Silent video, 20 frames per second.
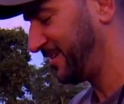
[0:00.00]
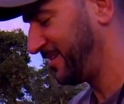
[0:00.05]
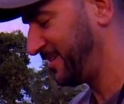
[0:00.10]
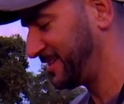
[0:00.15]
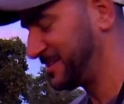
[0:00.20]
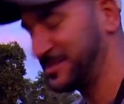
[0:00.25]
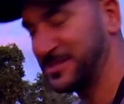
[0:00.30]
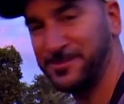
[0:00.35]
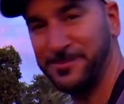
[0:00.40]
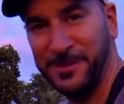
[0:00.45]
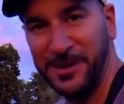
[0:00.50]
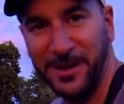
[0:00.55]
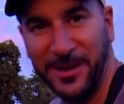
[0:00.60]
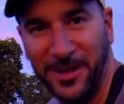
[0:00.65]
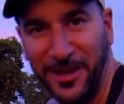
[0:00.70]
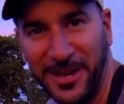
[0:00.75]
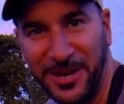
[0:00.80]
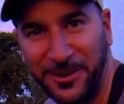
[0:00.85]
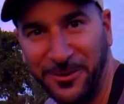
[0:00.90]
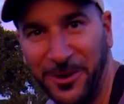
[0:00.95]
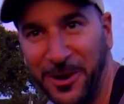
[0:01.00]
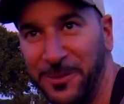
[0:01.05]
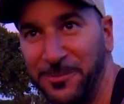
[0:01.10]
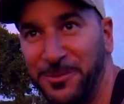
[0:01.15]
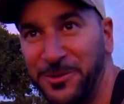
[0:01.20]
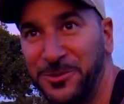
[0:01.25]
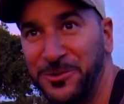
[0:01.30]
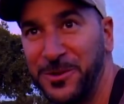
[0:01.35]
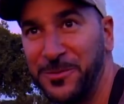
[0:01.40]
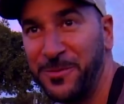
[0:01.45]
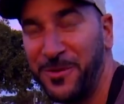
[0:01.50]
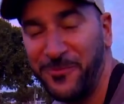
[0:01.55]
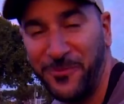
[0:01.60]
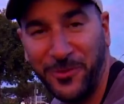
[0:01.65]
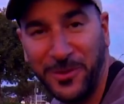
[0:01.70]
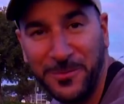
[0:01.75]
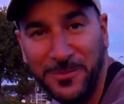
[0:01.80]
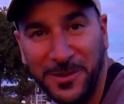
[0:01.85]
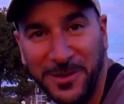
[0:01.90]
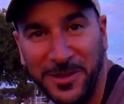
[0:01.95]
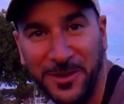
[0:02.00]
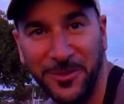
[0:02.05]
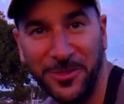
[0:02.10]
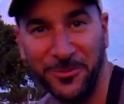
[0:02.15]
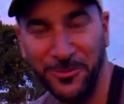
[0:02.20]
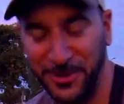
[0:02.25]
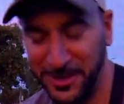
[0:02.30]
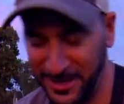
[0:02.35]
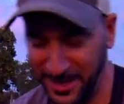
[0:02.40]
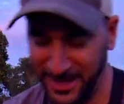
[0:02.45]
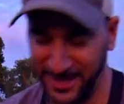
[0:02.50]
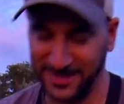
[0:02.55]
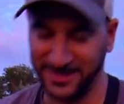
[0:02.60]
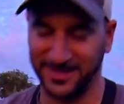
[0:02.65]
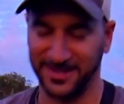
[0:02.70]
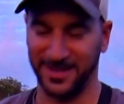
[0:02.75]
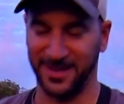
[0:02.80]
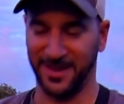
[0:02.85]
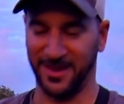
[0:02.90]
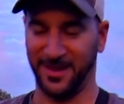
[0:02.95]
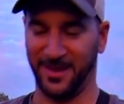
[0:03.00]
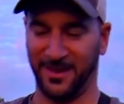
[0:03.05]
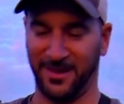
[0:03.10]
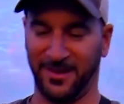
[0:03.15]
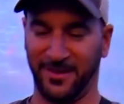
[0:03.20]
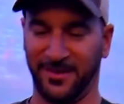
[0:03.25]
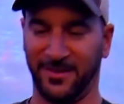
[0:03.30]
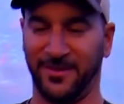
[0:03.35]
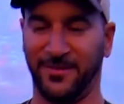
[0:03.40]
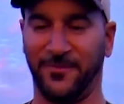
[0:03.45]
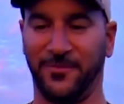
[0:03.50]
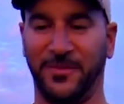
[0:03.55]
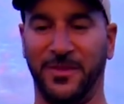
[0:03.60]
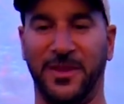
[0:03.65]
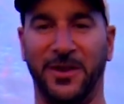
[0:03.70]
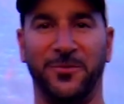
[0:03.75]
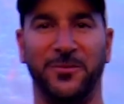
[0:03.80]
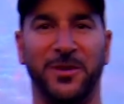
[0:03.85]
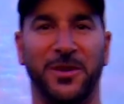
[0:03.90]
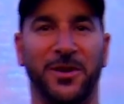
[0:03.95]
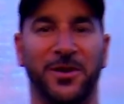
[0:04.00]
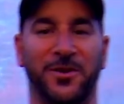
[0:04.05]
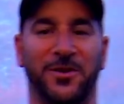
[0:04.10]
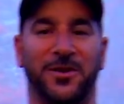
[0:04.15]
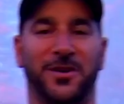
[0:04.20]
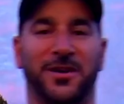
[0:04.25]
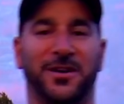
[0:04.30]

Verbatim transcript: this has been an incredible trip. I've only been here three days. There we go